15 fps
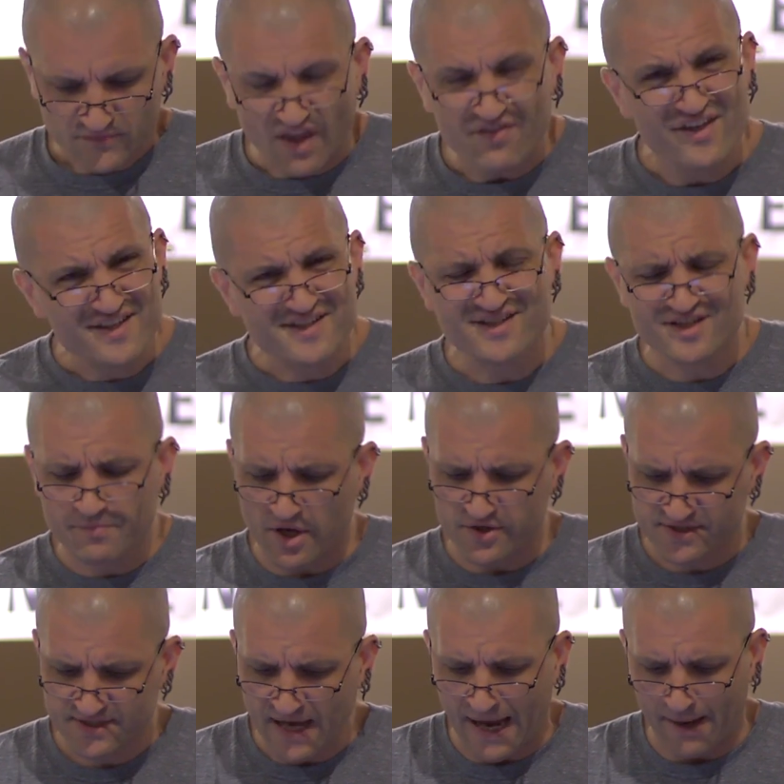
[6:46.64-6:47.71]
This is the
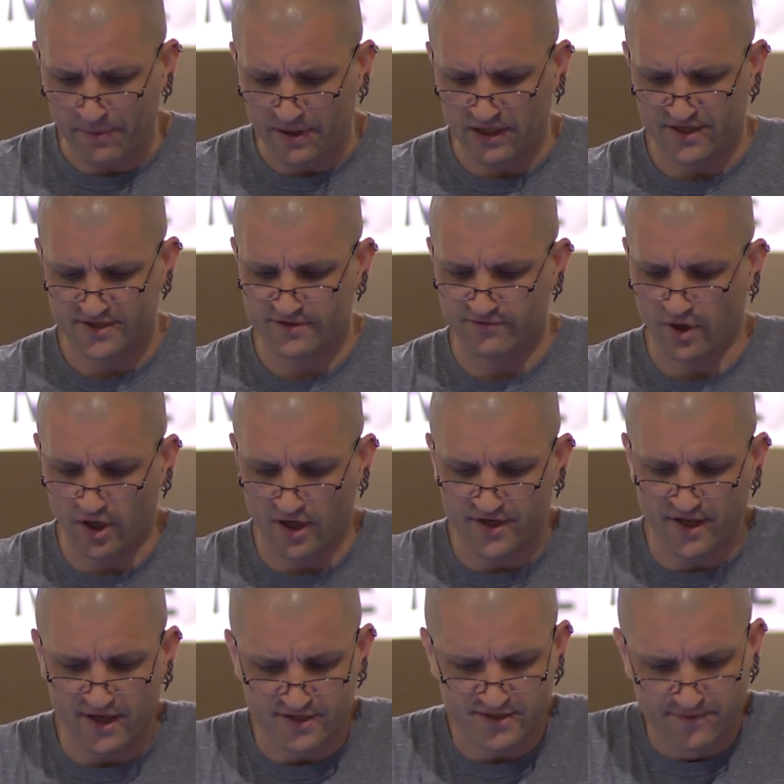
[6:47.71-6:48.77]
most capitalist of
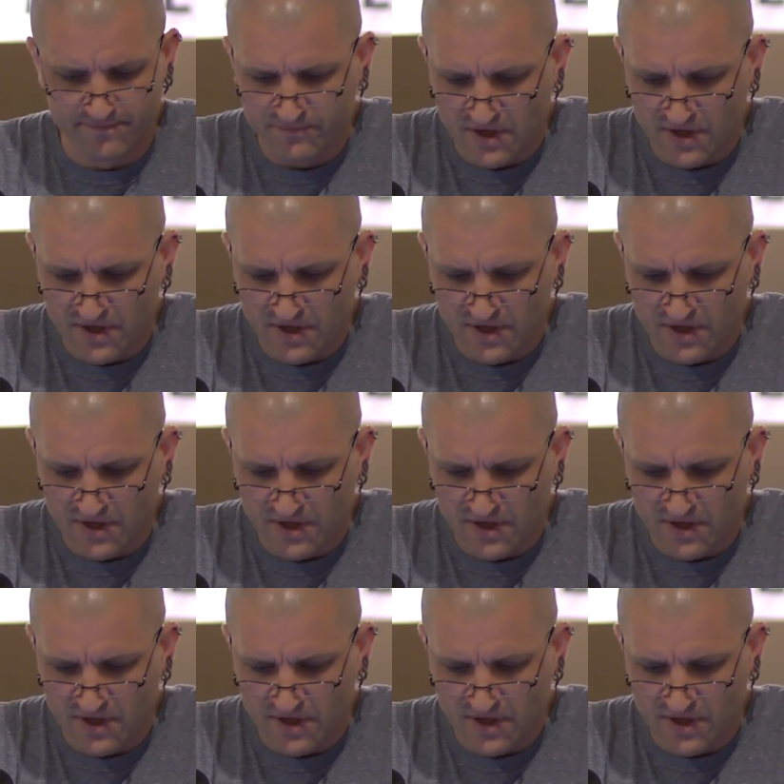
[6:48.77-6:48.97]
holidays.